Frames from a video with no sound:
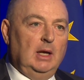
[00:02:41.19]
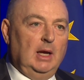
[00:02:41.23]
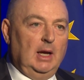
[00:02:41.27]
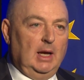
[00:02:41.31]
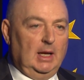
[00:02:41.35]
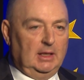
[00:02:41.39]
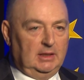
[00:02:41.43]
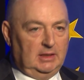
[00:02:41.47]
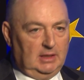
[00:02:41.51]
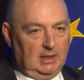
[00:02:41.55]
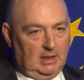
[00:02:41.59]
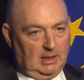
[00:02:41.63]

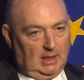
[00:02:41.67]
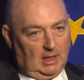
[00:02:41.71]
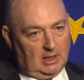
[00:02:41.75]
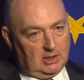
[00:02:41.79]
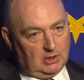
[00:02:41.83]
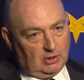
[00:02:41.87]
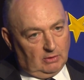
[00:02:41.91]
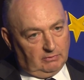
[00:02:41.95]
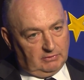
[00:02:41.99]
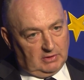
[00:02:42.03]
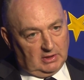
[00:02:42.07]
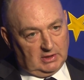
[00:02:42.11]
At the
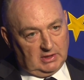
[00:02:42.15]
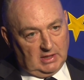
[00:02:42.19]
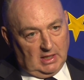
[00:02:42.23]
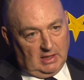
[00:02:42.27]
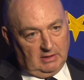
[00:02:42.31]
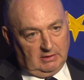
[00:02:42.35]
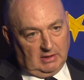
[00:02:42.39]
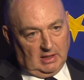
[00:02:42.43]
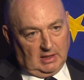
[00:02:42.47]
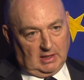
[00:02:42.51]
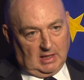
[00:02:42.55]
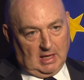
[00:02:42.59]
end of the day,
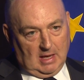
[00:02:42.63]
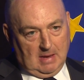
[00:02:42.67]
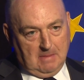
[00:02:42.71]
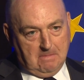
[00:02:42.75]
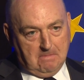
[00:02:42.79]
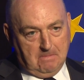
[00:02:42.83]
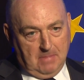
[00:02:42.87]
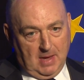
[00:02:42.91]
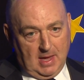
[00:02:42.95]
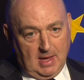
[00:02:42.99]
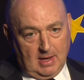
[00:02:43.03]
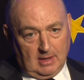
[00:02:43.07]
they
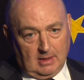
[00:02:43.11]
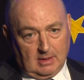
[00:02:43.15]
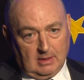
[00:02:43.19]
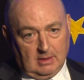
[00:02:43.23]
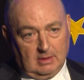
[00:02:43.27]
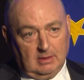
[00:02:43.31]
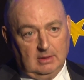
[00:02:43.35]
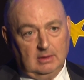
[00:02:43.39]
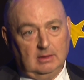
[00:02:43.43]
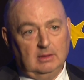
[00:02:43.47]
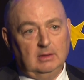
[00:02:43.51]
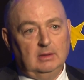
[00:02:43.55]
came back
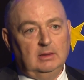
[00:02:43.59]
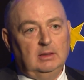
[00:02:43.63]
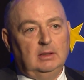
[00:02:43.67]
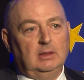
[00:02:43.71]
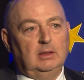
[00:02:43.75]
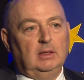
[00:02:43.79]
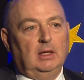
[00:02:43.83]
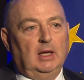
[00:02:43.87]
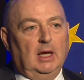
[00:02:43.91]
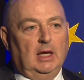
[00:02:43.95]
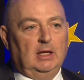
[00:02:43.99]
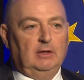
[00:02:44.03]

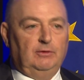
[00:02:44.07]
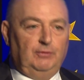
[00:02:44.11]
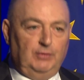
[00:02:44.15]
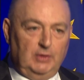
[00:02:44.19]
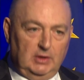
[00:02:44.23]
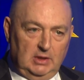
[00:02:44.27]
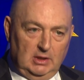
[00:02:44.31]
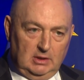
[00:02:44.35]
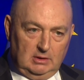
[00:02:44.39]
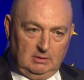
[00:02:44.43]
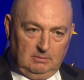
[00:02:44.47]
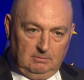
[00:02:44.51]
and
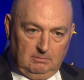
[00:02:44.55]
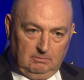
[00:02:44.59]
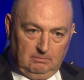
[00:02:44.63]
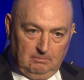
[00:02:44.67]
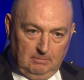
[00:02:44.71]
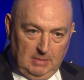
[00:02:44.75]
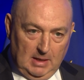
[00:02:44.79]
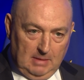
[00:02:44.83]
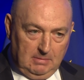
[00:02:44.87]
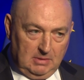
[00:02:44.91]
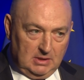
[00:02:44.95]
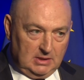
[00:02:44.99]
fed
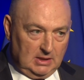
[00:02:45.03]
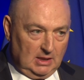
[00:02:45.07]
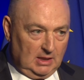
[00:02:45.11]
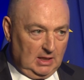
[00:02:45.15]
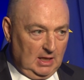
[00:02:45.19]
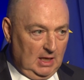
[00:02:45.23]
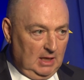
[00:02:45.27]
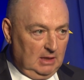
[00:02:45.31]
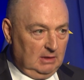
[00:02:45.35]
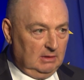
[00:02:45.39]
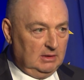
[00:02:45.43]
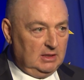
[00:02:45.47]
babies
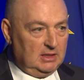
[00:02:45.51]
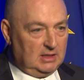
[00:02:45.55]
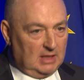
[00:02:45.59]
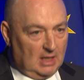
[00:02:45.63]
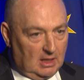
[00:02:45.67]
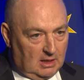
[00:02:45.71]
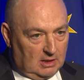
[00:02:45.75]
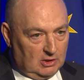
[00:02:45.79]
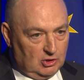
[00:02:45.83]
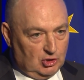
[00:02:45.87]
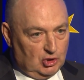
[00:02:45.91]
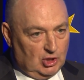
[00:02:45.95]
again, the
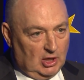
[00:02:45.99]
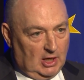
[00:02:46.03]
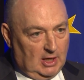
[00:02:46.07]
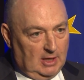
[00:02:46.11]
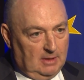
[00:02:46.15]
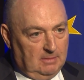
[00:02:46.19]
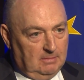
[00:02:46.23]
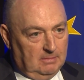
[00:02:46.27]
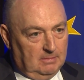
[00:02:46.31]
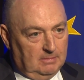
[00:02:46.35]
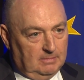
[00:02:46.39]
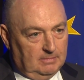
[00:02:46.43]
second
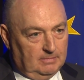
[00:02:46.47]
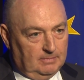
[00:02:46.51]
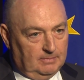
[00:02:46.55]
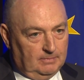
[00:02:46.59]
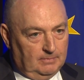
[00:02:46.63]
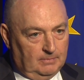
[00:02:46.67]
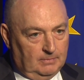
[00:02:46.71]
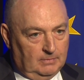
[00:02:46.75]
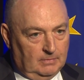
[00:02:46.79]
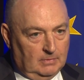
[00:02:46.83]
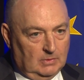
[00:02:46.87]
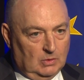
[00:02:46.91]
time.
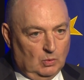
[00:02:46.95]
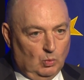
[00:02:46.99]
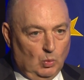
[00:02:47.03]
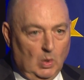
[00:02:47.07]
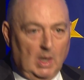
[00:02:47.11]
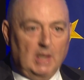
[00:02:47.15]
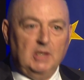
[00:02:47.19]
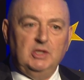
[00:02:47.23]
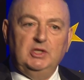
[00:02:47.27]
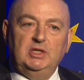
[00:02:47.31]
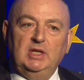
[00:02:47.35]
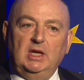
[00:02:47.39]

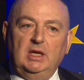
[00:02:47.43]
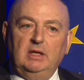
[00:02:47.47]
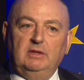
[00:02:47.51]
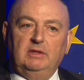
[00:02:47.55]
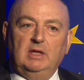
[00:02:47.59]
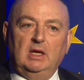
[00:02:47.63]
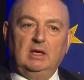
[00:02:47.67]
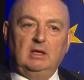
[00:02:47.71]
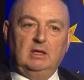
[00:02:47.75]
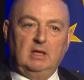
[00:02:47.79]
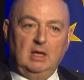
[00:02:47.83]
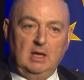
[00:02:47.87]
One day
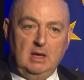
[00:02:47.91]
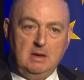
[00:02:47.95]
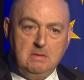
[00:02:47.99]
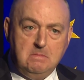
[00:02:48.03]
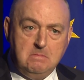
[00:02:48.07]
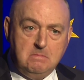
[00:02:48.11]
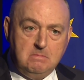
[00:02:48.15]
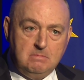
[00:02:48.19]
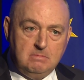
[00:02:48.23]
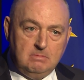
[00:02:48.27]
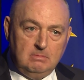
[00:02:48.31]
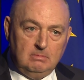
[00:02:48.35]
they
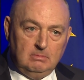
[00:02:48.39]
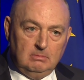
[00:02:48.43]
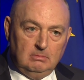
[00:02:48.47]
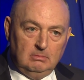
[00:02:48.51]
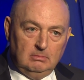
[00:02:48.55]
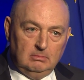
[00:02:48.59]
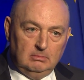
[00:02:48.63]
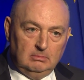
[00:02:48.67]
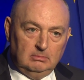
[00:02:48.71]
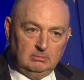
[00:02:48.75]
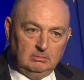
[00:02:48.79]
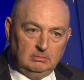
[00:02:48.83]
came,
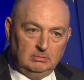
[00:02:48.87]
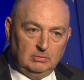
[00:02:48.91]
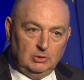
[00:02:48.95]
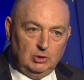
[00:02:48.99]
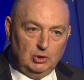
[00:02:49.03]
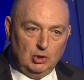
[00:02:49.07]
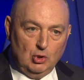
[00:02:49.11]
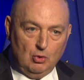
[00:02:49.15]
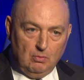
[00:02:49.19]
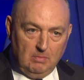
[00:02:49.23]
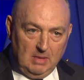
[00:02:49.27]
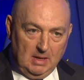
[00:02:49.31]

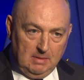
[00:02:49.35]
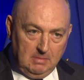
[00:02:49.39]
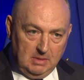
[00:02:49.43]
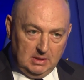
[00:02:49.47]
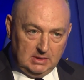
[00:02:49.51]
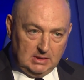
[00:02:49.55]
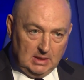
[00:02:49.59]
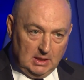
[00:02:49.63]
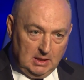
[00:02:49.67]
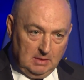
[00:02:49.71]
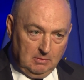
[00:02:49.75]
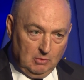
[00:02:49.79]
no
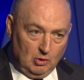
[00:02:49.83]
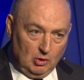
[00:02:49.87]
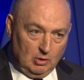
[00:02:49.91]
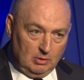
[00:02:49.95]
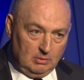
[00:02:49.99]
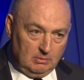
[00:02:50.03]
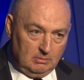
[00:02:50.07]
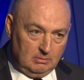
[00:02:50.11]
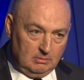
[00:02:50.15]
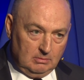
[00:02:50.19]
babies anymore.